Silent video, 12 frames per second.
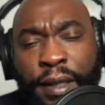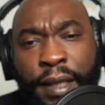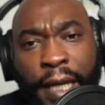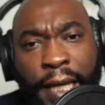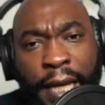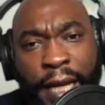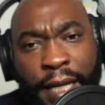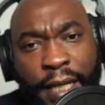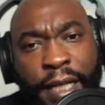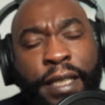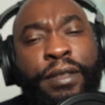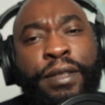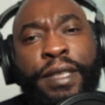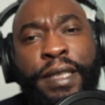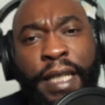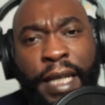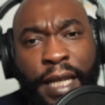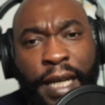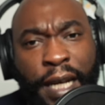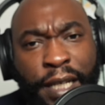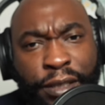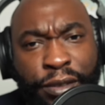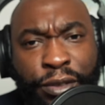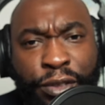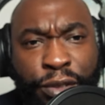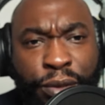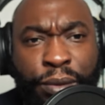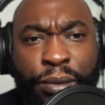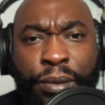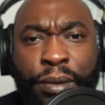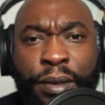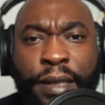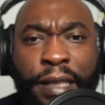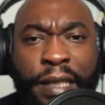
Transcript: they can't understand how you do the